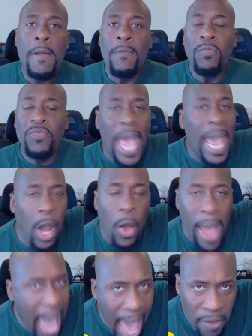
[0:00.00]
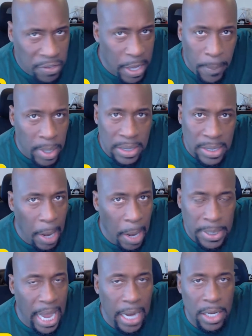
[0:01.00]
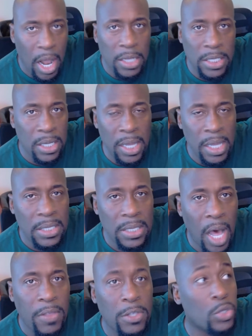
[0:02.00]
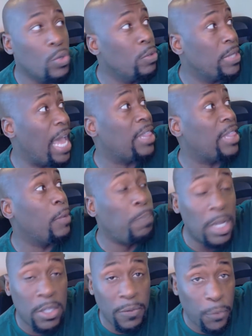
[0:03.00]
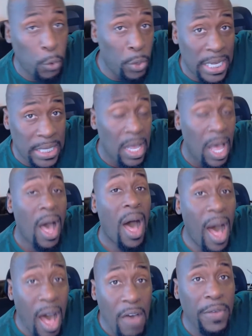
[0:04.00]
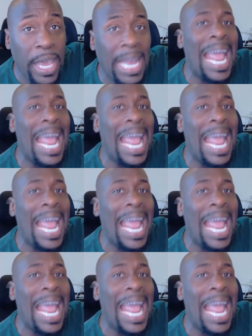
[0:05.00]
they don't have some of the same technology in these other schools at the plentifulness of it.